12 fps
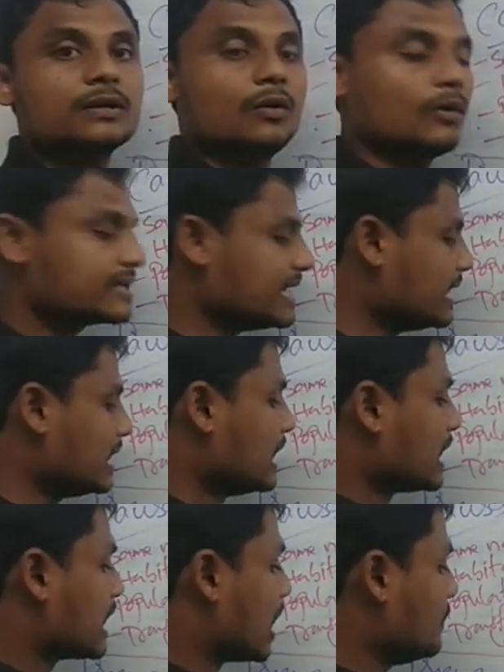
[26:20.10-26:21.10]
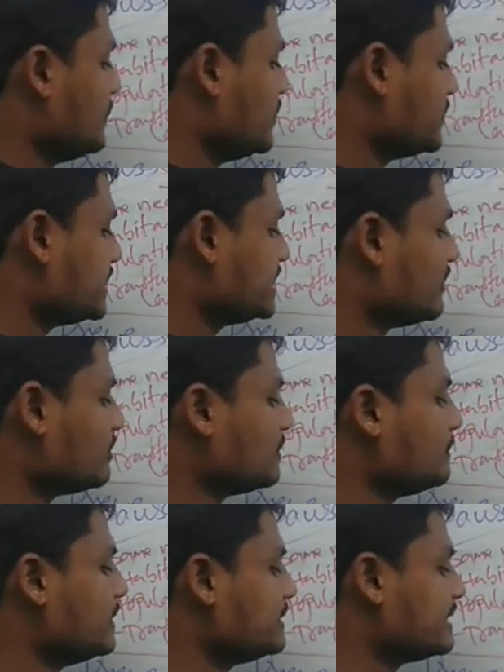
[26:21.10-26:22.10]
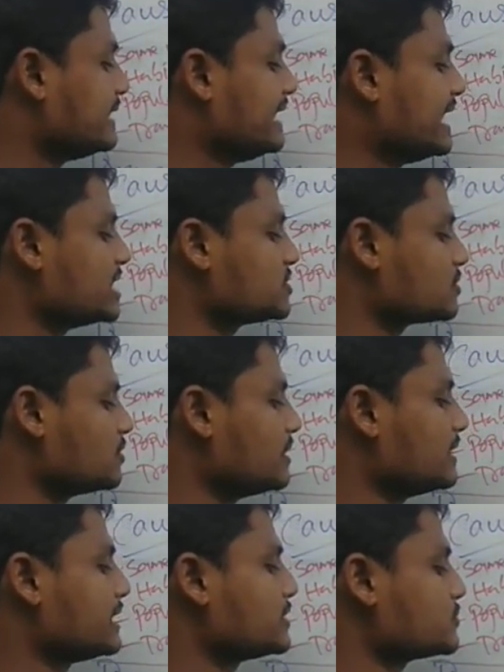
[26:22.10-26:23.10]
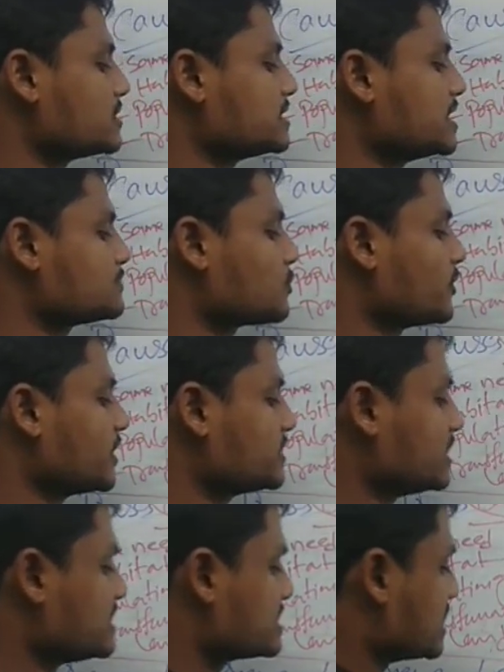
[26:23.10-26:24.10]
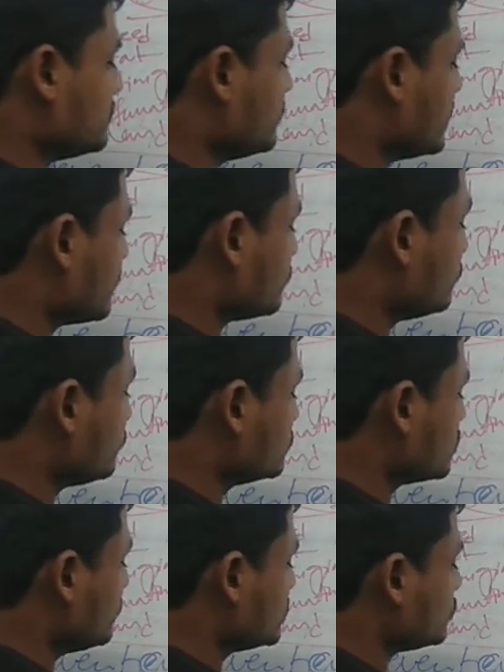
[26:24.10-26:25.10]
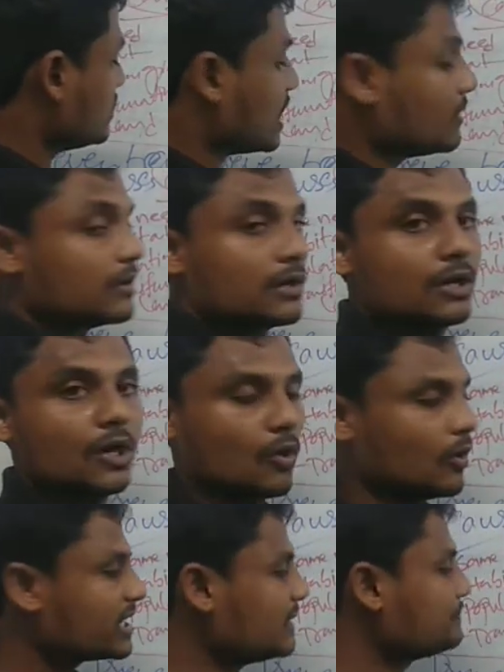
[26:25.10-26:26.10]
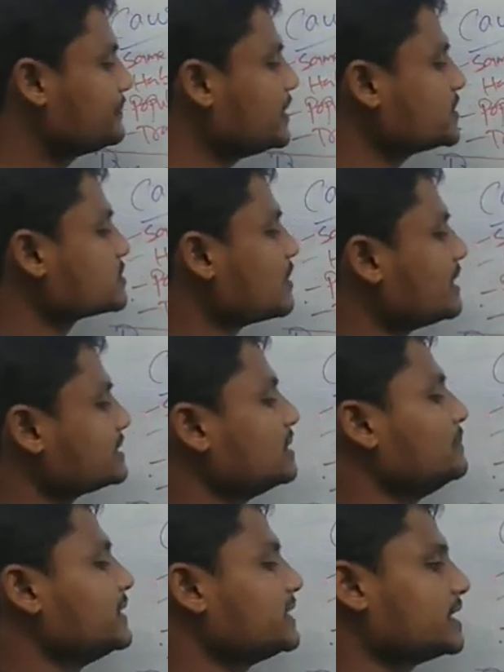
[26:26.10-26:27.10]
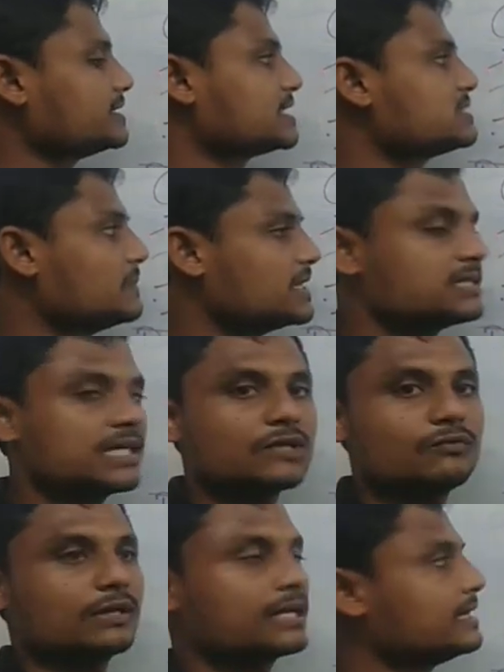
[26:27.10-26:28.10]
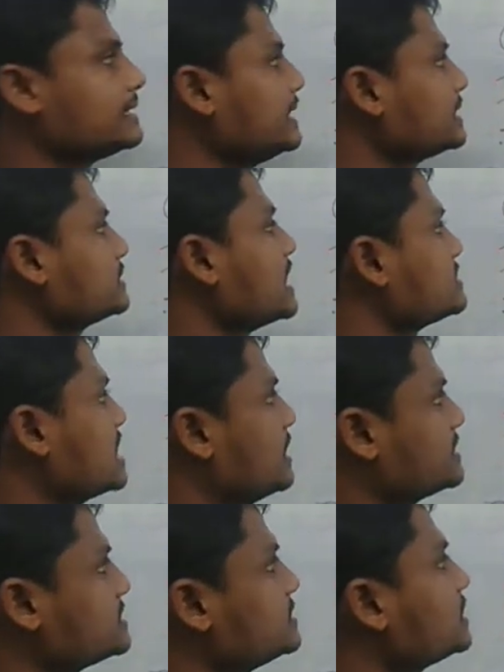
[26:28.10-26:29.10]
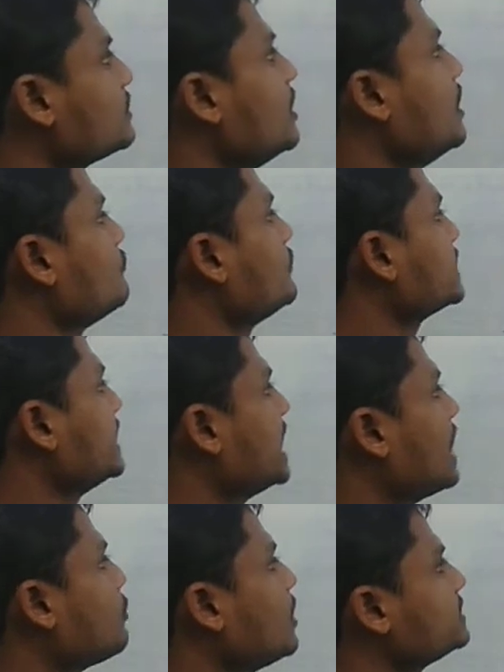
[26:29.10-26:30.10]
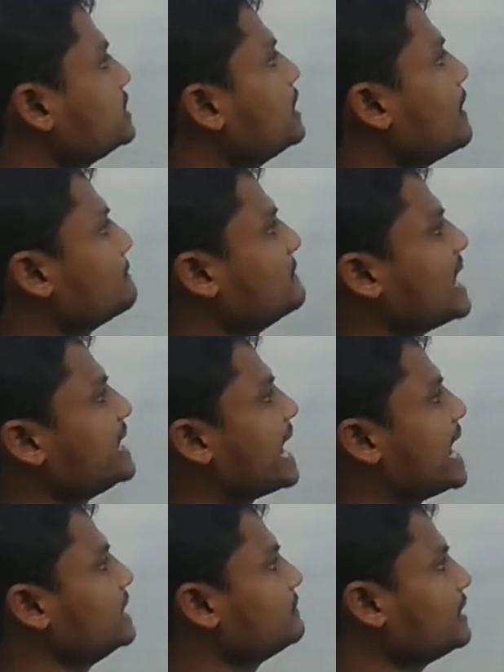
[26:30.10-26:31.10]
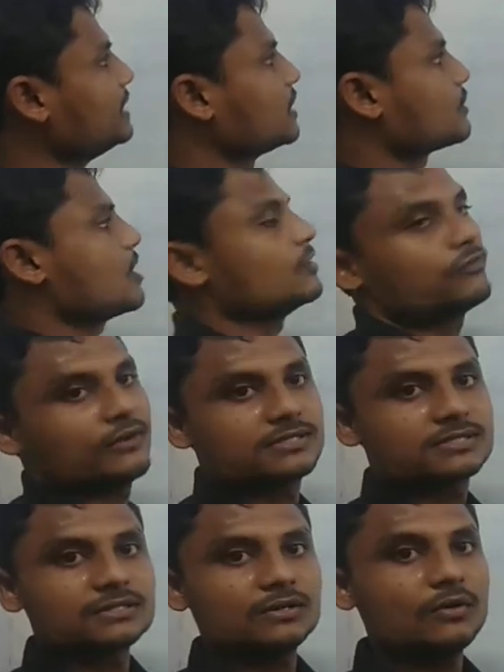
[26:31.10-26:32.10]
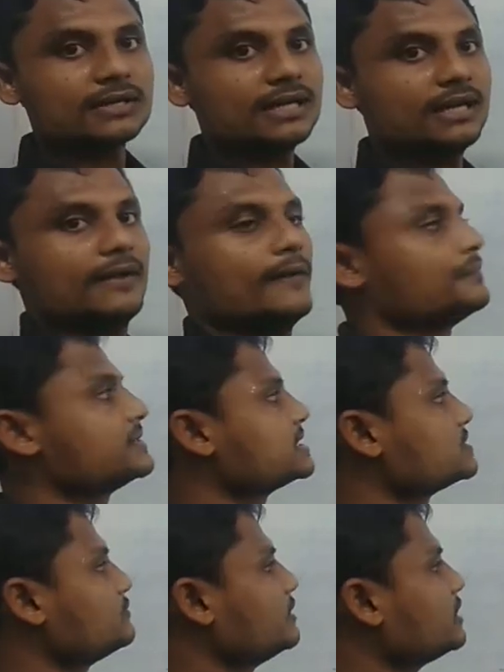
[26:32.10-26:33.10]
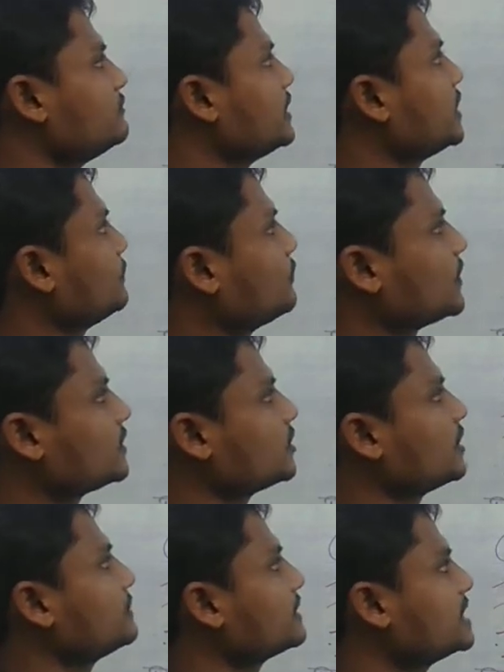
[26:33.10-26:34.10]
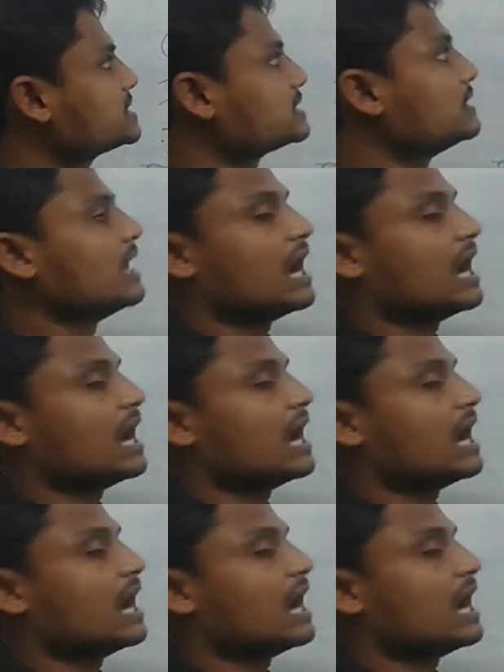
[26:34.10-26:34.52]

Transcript: Okay, community development natural resources protection scheme here. So we should have. Okay, these are the mitigation measures that we can take so that we can avoid the man-animal conflicts. Okay, this is very, very important topic, guys.